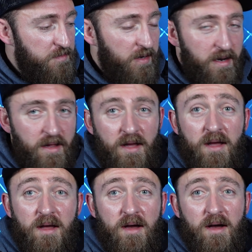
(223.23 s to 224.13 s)
but
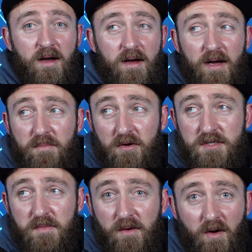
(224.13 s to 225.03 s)
I
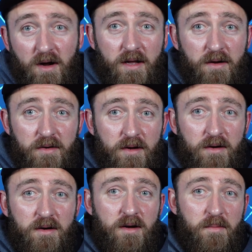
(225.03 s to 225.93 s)
post my walk out
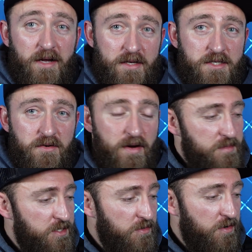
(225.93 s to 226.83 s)
here on my Instagram
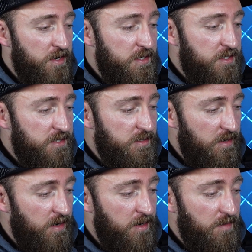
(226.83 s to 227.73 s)
stories.
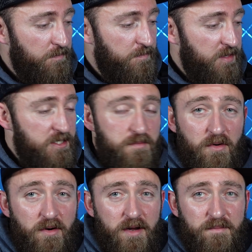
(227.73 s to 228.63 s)
This
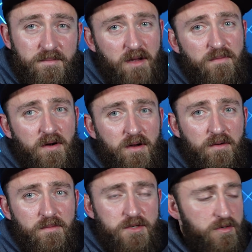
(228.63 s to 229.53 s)
morning, not far out
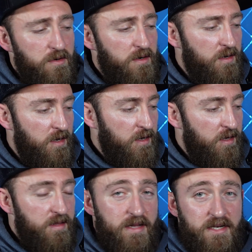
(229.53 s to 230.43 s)
from shore,
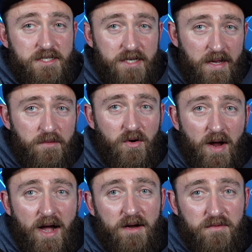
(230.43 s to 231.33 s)
that same
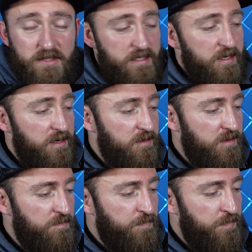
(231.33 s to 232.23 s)
crack was there.
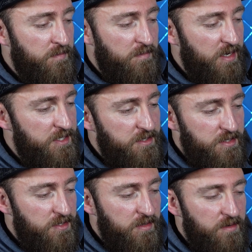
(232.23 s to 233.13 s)
Mind you,
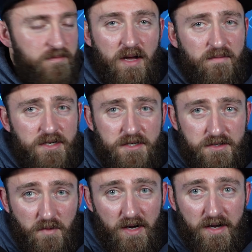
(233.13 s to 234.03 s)
it's only 5
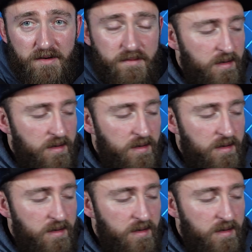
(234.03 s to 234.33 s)
inches wide.